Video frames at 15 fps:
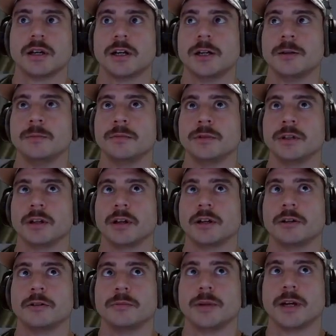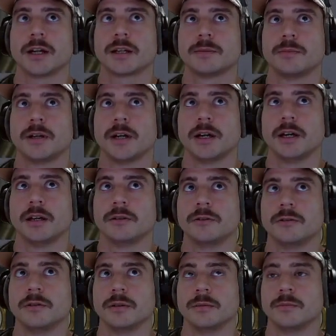you're going to go back by
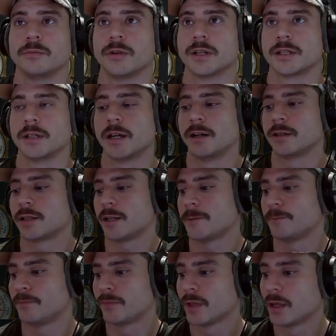pressing annotate,